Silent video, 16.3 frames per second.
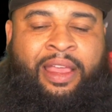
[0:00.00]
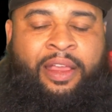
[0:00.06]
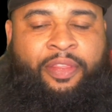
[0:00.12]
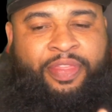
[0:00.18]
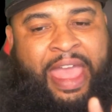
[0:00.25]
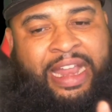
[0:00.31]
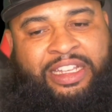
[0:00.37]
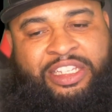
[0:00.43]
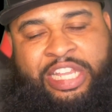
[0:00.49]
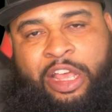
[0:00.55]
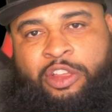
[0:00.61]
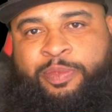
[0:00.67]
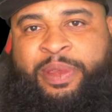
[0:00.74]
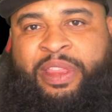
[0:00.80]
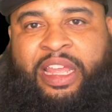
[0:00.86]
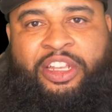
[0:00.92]
That tells
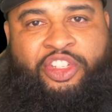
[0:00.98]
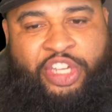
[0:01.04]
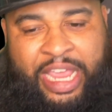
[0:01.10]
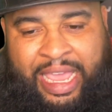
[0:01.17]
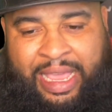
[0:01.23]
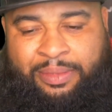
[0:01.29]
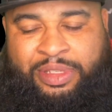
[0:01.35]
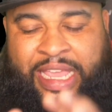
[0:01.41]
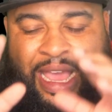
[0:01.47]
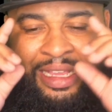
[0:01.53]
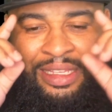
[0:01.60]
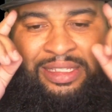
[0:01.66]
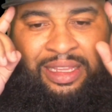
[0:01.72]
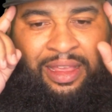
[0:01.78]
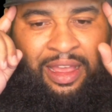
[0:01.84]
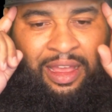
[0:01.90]
me that James has
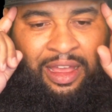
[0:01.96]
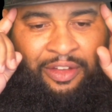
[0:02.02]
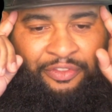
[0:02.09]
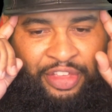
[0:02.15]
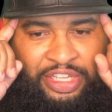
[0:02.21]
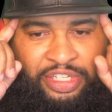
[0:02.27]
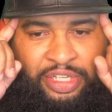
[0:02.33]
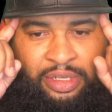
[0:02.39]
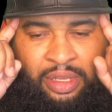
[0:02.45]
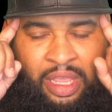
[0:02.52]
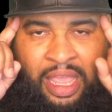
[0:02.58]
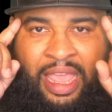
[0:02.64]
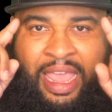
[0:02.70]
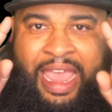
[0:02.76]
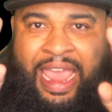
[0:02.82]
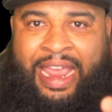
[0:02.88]
a vision
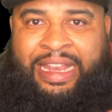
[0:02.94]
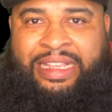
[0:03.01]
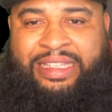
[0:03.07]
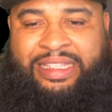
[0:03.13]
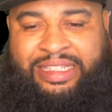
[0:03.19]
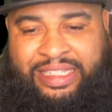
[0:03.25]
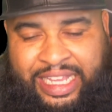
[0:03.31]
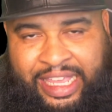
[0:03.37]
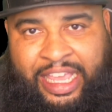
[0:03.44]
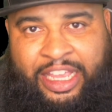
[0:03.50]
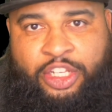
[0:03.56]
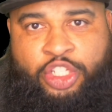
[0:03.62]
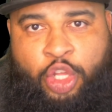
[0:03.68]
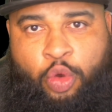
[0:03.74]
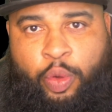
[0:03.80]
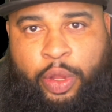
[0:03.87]
and he's sticking
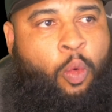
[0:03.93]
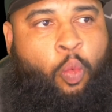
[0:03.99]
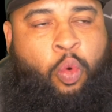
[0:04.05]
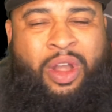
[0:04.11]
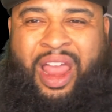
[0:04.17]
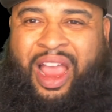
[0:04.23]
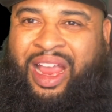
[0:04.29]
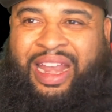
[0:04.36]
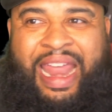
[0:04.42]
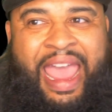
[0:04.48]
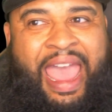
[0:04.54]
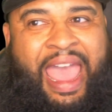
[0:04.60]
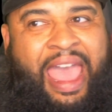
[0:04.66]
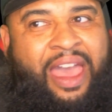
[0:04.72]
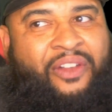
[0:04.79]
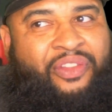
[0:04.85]
to it. We're not going to
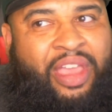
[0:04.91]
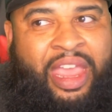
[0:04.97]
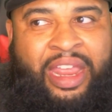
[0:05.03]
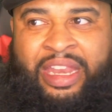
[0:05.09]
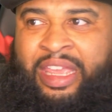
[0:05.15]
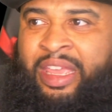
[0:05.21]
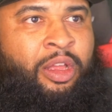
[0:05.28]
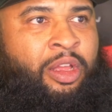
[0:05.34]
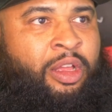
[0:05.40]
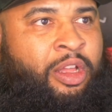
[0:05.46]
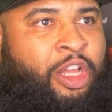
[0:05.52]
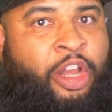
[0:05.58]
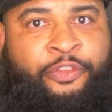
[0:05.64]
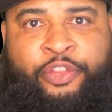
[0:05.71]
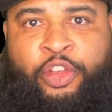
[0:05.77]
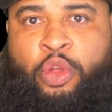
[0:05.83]
have any
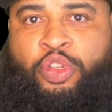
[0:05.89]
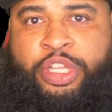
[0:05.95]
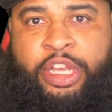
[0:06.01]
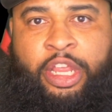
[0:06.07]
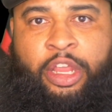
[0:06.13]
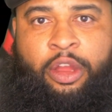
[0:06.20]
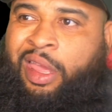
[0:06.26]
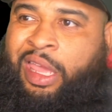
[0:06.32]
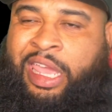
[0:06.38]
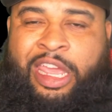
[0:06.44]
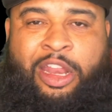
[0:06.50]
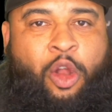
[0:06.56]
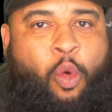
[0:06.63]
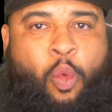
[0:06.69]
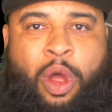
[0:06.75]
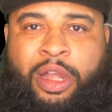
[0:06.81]
confusion here. He
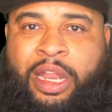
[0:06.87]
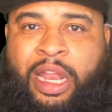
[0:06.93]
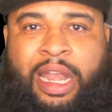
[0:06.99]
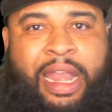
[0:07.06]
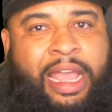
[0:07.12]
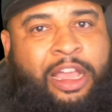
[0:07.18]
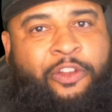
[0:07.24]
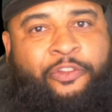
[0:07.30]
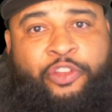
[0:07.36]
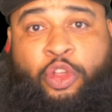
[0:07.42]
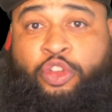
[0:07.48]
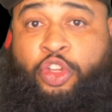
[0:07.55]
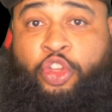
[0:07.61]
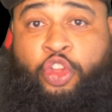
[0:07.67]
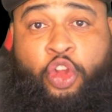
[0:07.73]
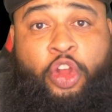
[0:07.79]
don't want none of that
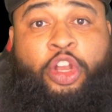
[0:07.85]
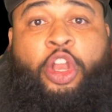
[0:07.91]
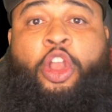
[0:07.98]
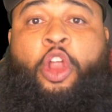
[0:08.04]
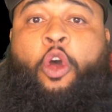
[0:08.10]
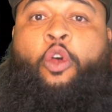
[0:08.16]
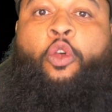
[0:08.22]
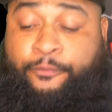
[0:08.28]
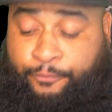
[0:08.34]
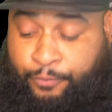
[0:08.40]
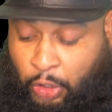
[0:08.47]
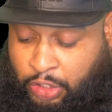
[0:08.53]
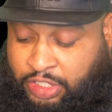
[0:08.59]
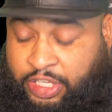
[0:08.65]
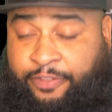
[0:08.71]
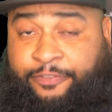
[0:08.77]
confusion. You're going to know
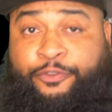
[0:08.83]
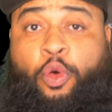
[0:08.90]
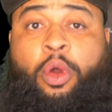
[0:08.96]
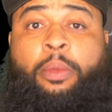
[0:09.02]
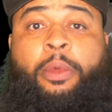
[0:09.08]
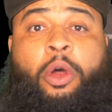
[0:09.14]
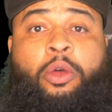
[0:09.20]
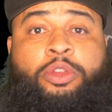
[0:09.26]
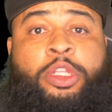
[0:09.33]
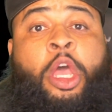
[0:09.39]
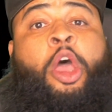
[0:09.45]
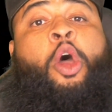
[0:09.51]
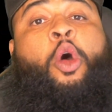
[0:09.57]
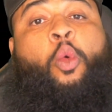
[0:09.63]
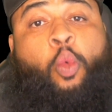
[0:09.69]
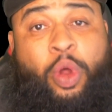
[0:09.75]
first and foremost
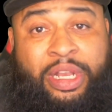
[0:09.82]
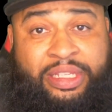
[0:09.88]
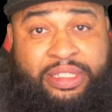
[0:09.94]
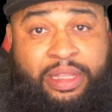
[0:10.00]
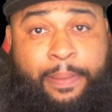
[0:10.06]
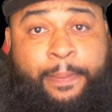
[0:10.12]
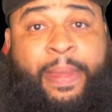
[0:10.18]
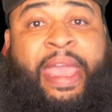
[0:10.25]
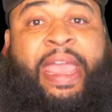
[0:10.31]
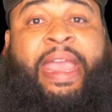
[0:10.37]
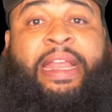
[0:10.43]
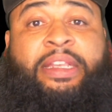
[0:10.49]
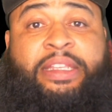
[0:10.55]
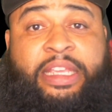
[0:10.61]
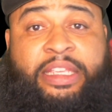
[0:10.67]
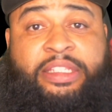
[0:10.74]
what is the main
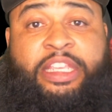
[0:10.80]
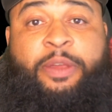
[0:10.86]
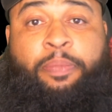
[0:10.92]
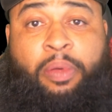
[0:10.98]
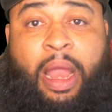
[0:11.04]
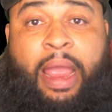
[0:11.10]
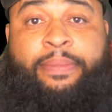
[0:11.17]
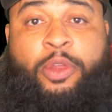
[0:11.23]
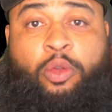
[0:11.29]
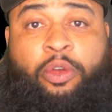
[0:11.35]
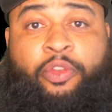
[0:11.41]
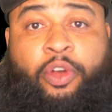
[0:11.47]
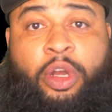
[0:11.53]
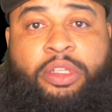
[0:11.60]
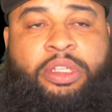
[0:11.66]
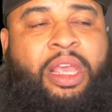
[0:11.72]
DC Prime
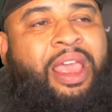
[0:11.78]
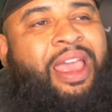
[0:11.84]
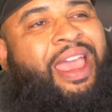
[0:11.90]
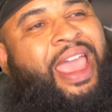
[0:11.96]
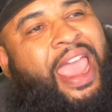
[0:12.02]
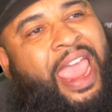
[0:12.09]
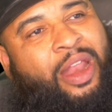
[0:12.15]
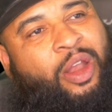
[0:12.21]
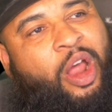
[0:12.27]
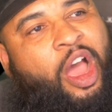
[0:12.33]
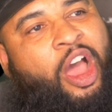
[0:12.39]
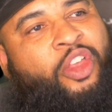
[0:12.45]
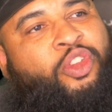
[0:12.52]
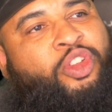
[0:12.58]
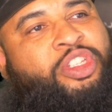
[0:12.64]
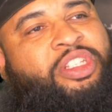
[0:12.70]
universe and
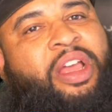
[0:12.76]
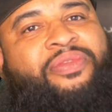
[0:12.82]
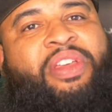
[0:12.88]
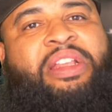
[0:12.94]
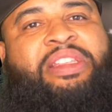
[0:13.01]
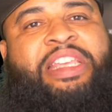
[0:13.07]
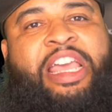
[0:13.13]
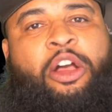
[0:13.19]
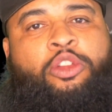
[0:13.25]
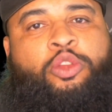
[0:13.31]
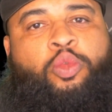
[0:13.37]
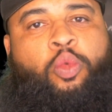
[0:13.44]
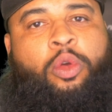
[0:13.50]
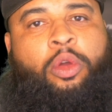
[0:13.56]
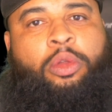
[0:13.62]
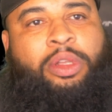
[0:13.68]
other stuff that's
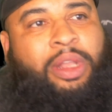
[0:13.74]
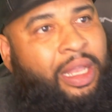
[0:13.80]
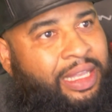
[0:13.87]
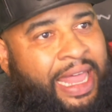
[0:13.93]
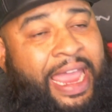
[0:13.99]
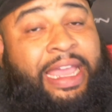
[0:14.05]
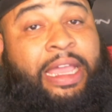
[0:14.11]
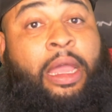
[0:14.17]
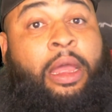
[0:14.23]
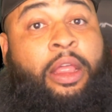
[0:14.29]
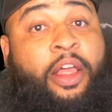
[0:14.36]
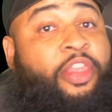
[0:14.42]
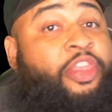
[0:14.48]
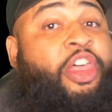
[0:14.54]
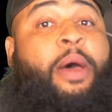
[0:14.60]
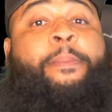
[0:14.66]
Elseworld, like
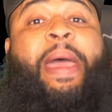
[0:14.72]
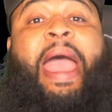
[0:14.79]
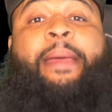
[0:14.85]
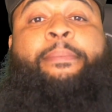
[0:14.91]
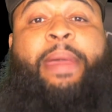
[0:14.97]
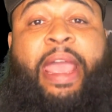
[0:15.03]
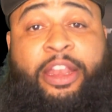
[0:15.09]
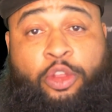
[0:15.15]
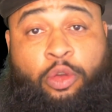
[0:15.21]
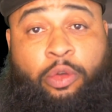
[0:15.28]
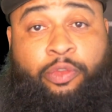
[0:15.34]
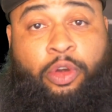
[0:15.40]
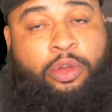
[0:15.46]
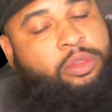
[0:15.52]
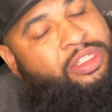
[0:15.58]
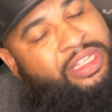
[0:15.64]
the Batman
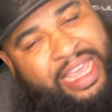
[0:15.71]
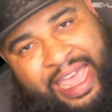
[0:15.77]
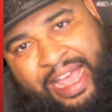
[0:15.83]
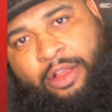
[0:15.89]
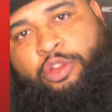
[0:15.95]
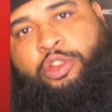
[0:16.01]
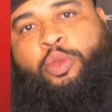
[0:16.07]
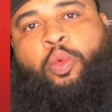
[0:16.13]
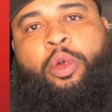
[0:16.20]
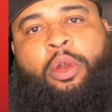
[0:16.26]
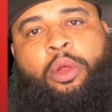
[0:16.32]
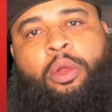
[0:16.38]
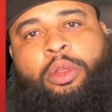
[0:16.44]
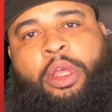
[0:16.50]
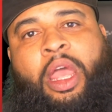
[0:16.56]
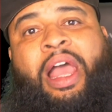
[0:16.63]
universe,
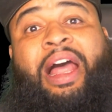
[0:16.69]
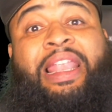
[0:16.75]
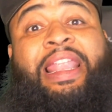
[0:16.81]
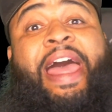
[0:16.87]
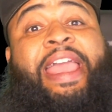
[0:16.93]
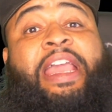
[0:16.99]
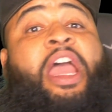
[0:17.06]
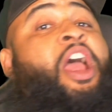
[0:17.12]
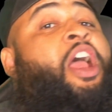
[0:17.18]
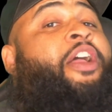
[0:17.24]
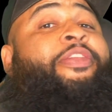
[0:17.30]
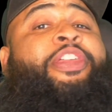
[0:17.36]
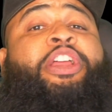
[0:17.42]
Elseworld, like the